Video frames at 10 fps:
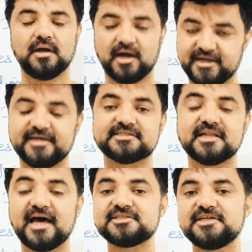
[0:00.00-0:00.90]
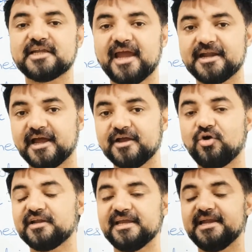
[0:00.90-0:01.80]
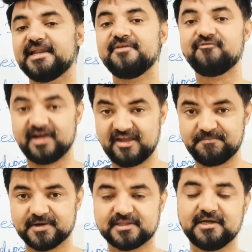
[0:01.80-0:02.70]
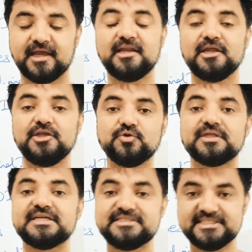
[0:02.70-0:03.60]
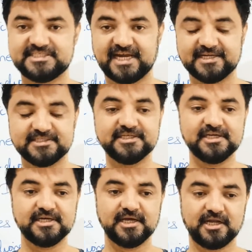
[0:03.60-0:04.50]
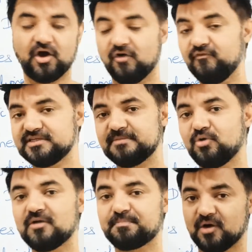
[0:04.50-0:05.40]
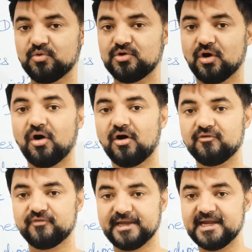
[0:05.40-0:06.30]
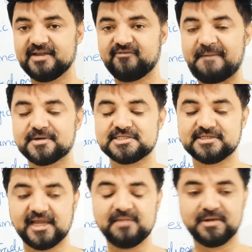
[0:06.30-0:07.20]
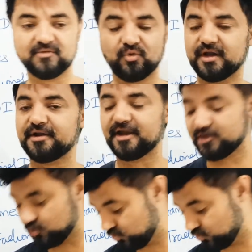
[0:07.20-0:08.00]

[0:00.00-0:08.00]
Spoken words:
Hi guys, last year CAT I got 85 percentile using a G strategy. Now obviously I'm not proud of 85 percentile, but what I try to